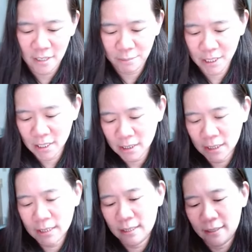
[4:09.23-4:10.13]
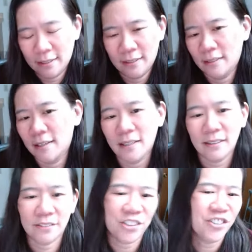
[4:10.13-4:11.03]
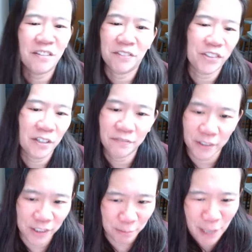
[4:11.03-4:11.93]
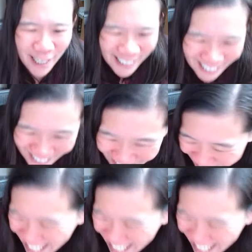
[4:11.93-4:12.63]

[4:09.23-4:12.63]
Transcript: because there's never enough art supplies.